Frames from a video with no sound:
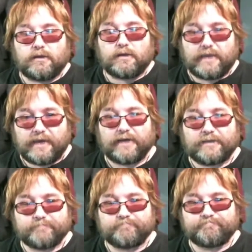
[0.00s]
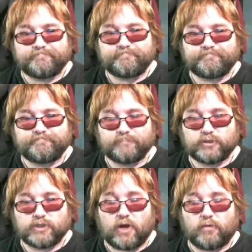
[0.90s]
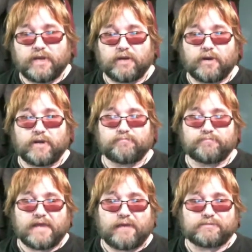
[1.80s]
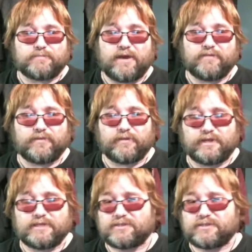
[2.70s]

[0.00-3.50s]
yeah. So anyway, that was my feelings.